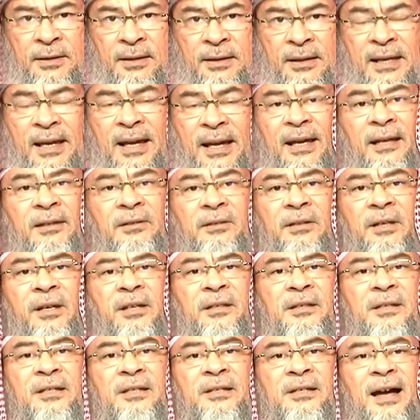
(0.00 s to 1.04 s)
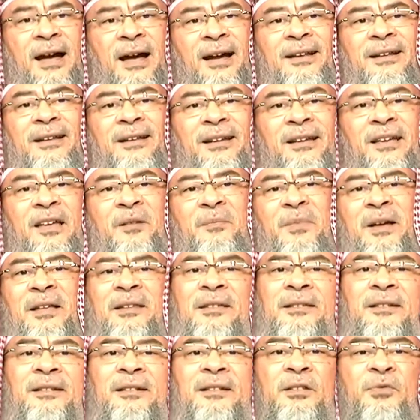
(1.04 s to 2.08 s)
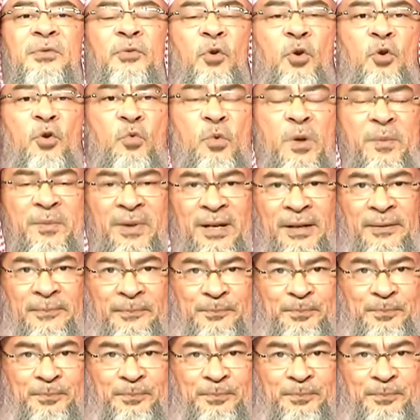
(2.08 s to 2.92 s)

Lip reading: and it is highly recommended for women.